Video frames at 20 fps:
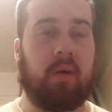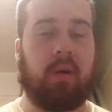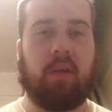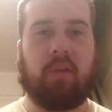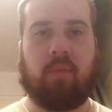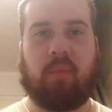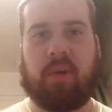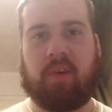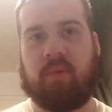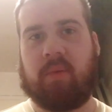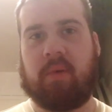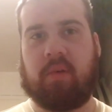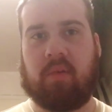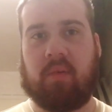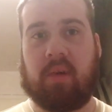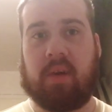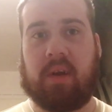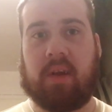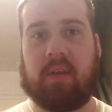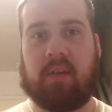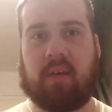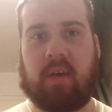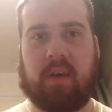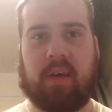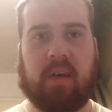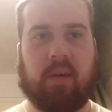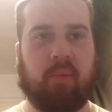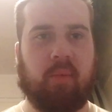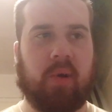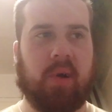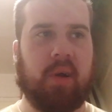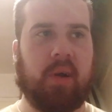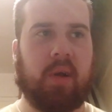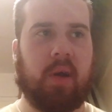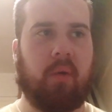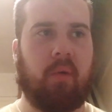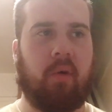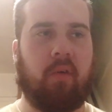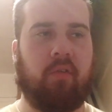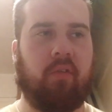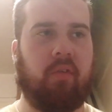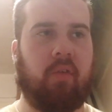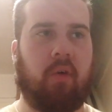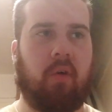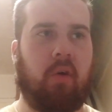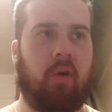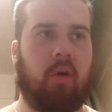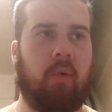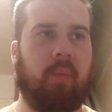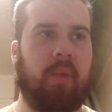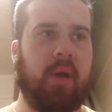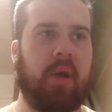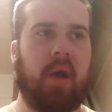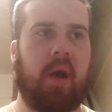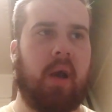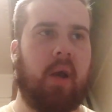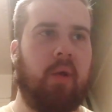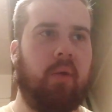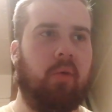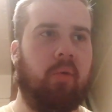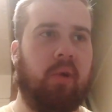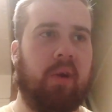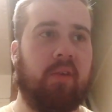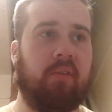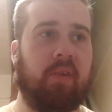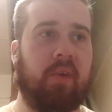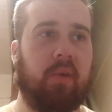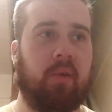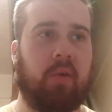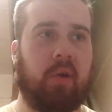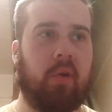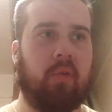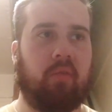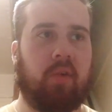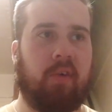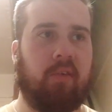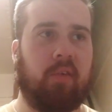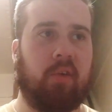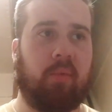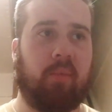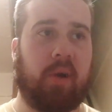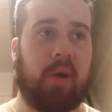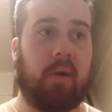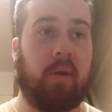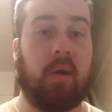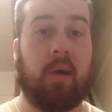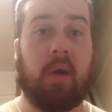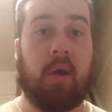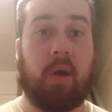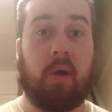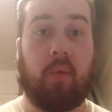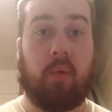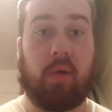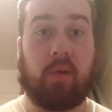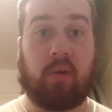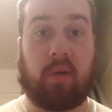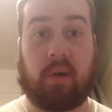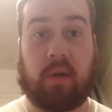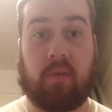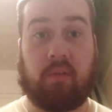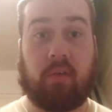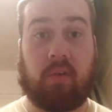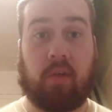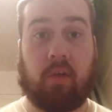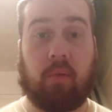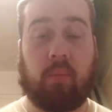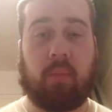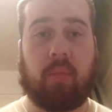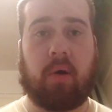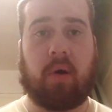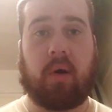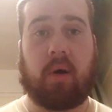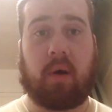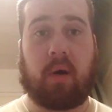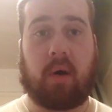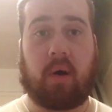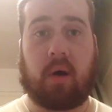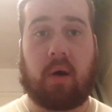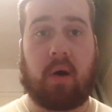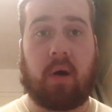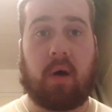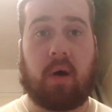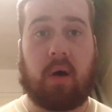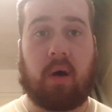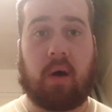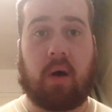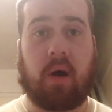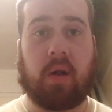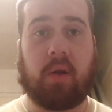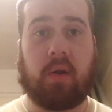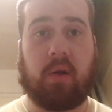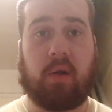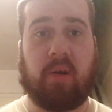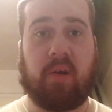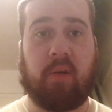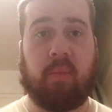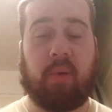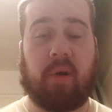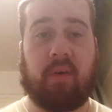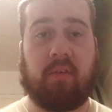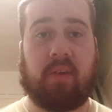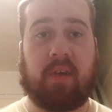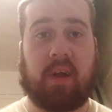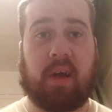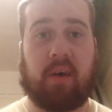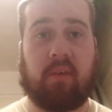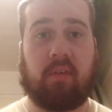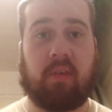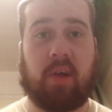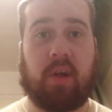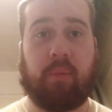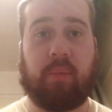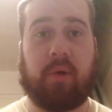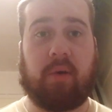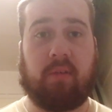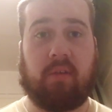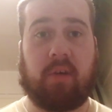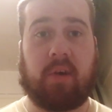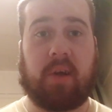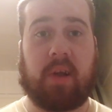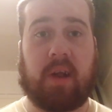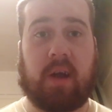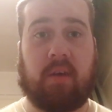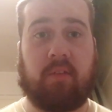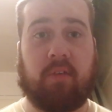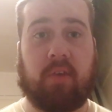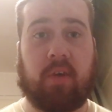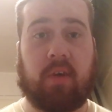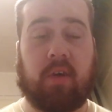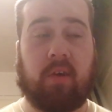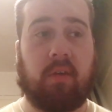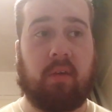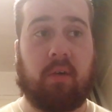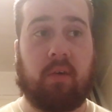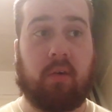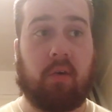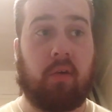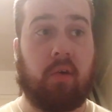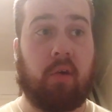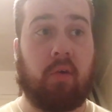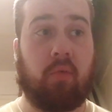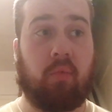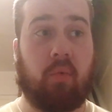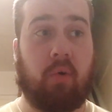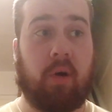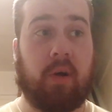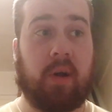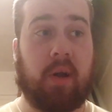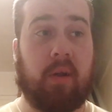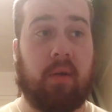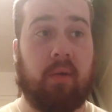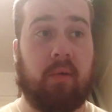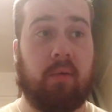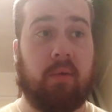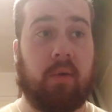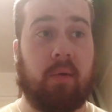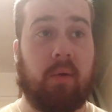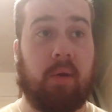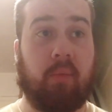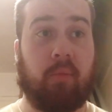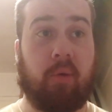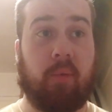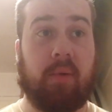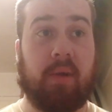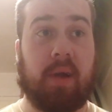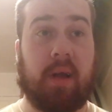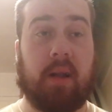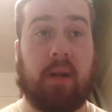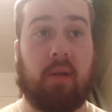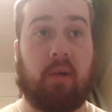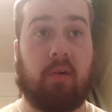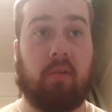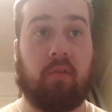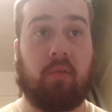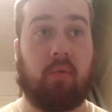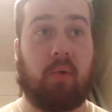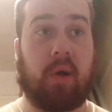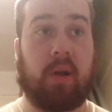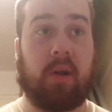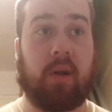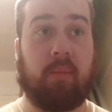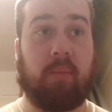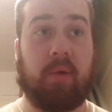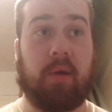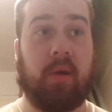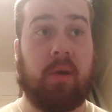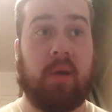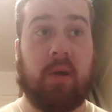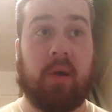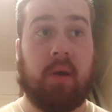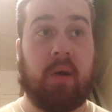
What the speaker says: of my special needs. I can't really go off on my own or anything, or go travelling on my own, which I'd love to do, but I do need a bit of chassis and a bit of looking after, because God knows what I'd end up doing. I'd probably get lost or end up in